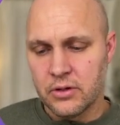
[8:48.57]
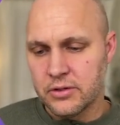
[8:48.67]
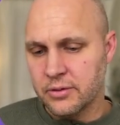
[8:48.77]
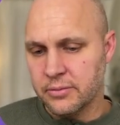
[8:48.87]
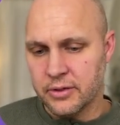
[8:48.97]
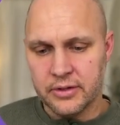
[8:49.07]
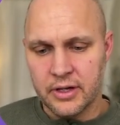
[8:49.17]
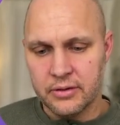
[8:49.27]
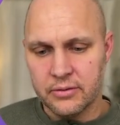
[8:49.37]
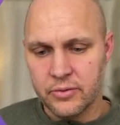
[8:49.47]
Something like
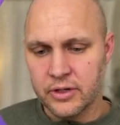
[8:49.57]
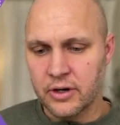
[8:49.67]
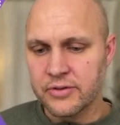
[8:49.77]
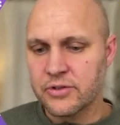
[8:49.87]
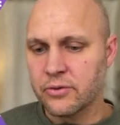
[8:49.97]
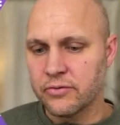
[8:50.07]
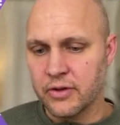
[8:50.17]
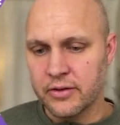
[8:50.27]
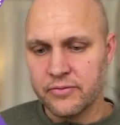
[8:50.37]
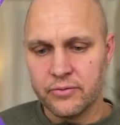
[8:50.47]
that. We could obviously
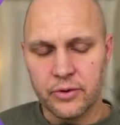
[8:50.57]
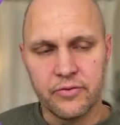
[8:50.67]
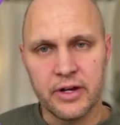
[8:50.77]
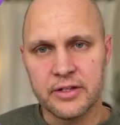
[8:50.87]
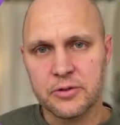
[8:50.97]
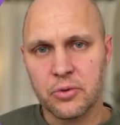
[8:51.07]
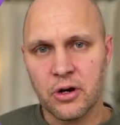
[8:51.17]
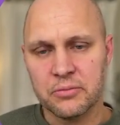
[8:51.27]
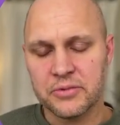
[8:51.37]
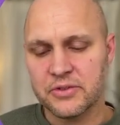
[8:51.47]
refine this
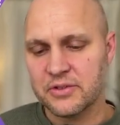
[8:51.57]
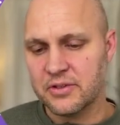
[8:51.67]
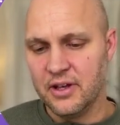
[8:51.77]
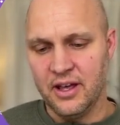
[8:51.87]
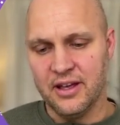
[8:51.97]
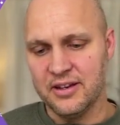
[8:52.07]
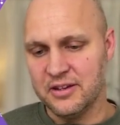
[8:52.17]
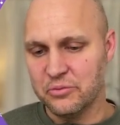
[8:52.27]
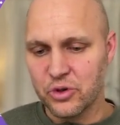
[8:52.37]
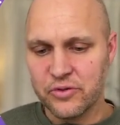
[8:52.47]
prompt and
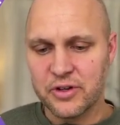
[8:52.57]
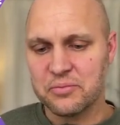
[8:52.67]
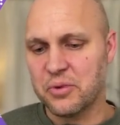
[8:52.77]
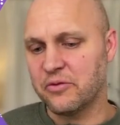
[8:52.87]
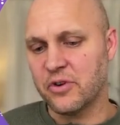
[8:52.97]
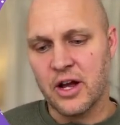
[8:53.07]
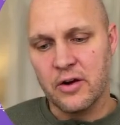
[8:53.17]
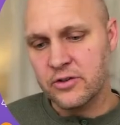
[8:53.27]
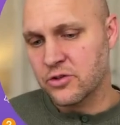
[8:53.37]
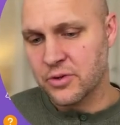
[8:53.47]
improve it, but for now,
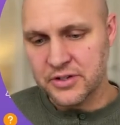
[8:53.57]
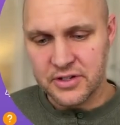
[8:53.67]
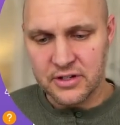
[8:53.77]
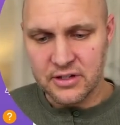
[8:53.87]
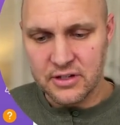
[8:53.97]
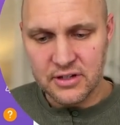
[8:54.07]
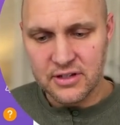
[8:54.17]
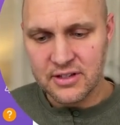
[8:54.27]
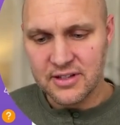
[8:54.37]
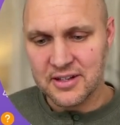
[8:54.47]
I just want to see
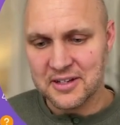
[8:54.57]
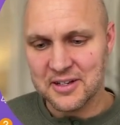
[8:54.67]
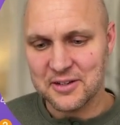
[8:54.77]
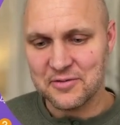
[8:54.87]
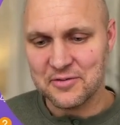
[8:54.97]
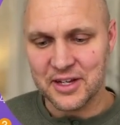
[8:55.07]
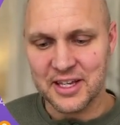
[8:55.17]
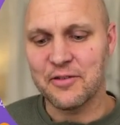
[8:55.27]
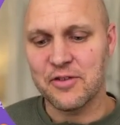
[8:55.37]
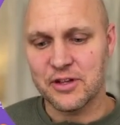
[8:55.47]
if I can
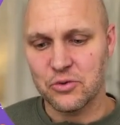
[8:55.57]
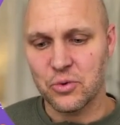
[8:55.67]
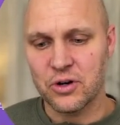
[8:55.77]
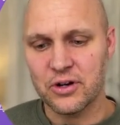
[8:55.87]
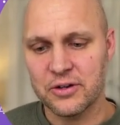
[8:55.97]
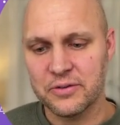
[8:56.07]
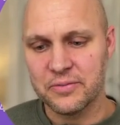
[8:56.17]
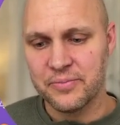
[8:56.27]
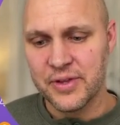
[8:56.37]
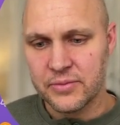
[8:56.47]
get everything to work.
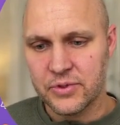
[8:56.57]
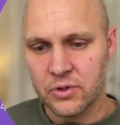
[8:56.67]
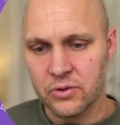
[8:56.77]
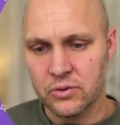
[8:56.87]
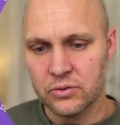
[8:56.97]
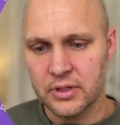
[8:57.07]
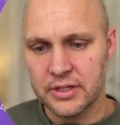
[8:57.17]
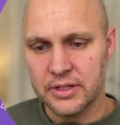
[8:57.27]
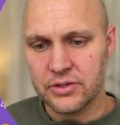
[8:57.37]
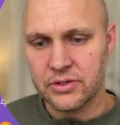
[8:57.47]
So
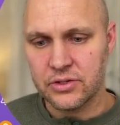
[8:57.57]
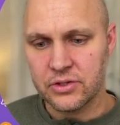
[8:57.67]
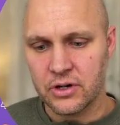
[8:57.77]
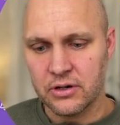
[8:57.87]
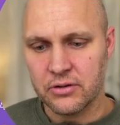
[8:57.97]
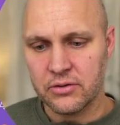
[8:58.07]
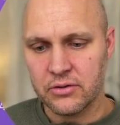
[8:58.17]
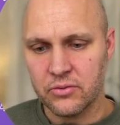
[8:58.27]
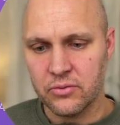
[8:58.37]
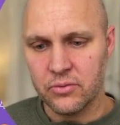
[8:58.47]
let's start
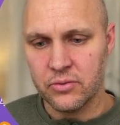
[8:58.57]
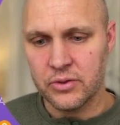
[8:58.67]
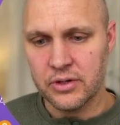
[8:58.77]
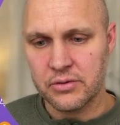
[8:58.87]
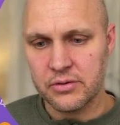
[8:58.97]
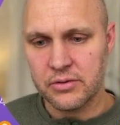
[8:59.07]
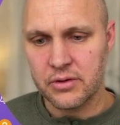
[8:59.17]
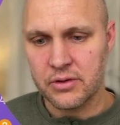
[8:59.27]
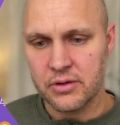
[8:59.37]
with